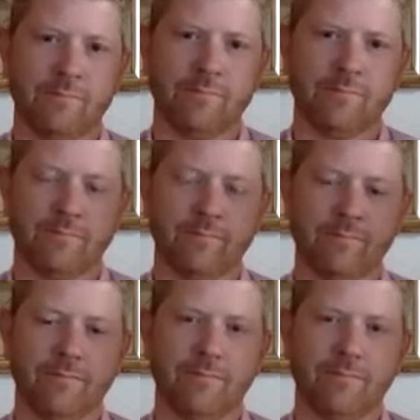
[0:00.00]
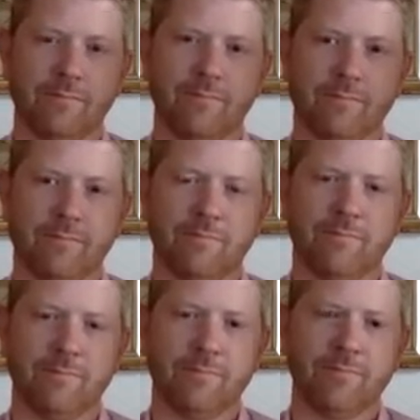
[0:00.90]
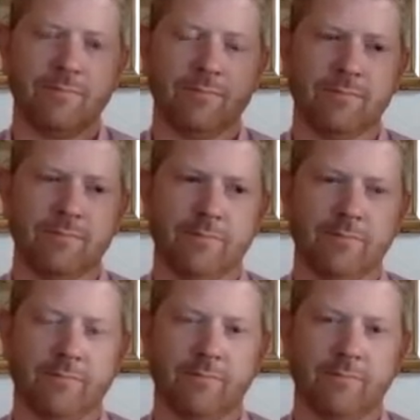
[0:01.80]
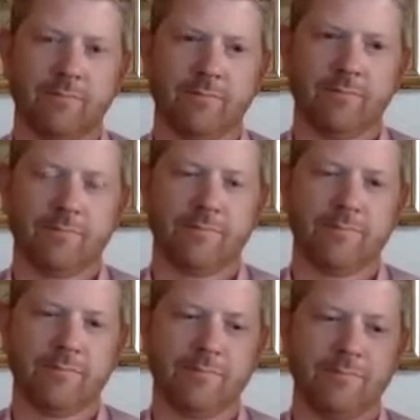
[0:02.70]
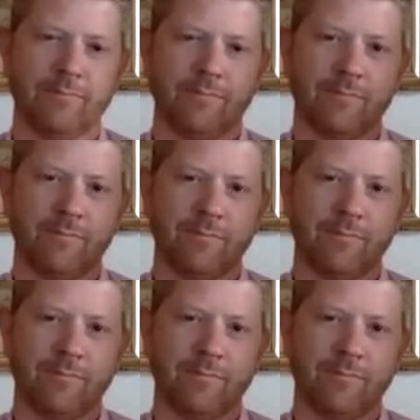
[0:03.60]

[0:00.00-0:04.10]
(silent)